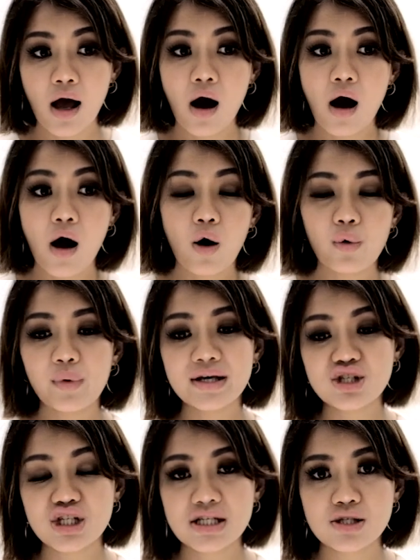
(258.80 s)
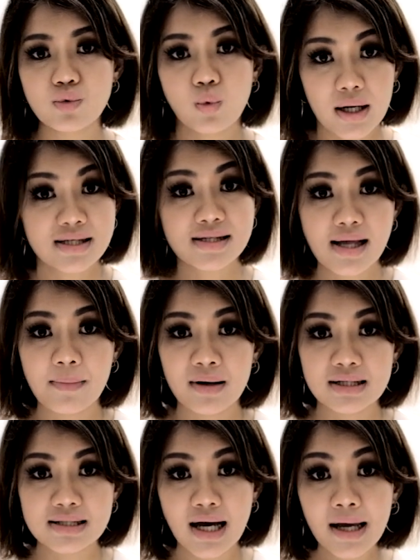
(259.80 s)
Always just one step at
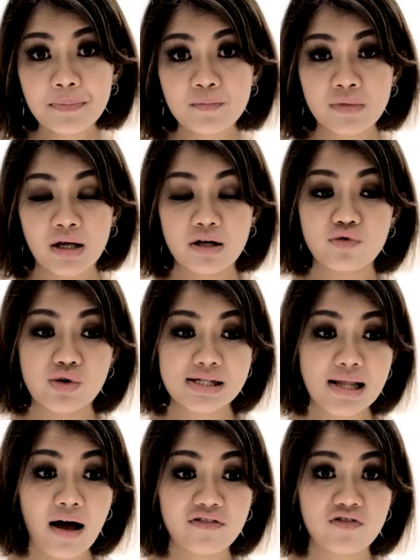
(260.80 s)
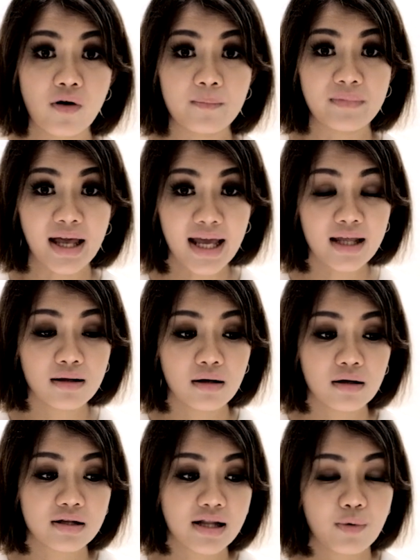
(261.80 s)
a time. If we start from 8,
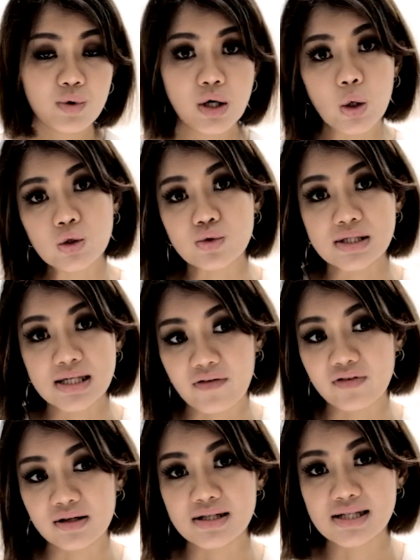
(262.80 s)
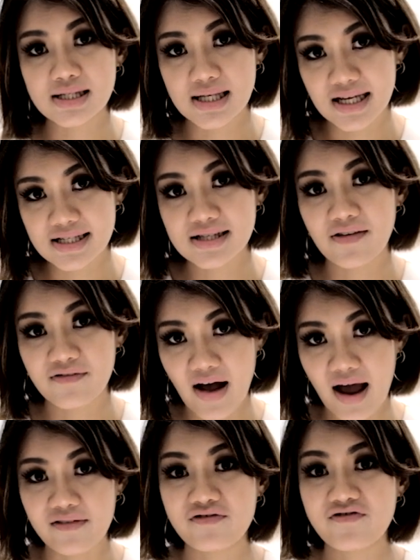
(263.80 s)
then we go to 7, 6,
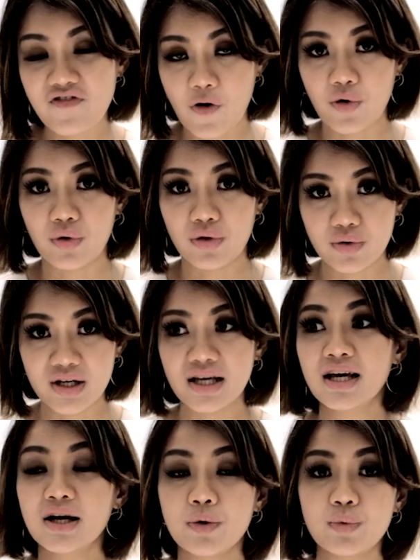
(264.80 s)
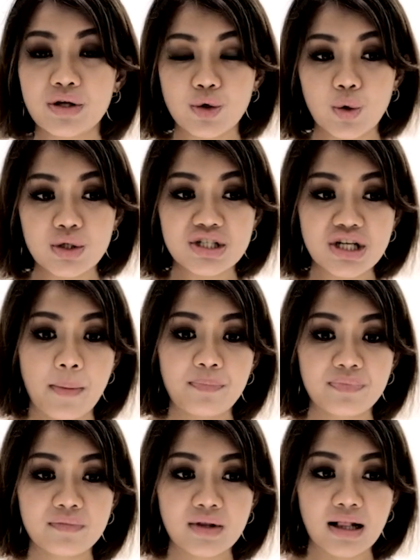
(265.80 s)
5, 4, 3. We don't
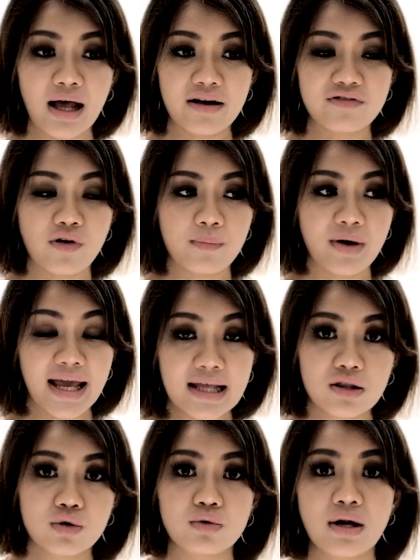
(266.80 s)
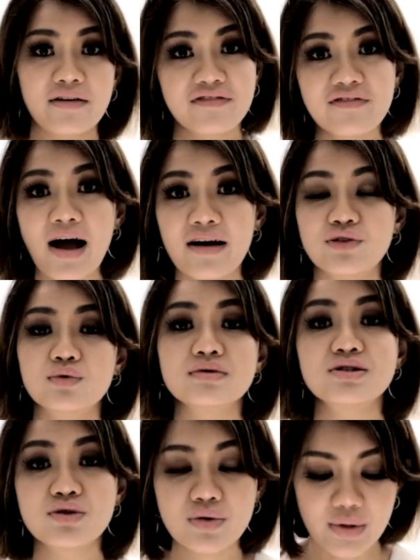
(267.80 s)
jump like from 8 to like 5 to
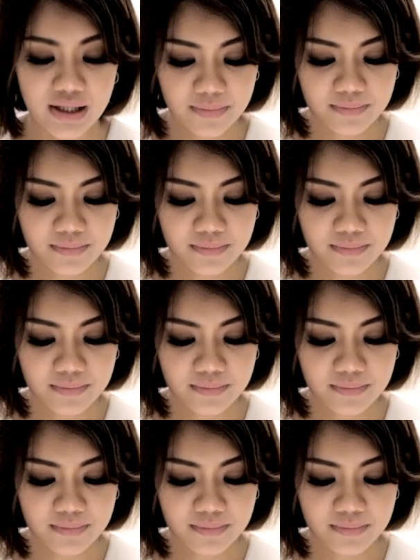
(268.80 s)
3.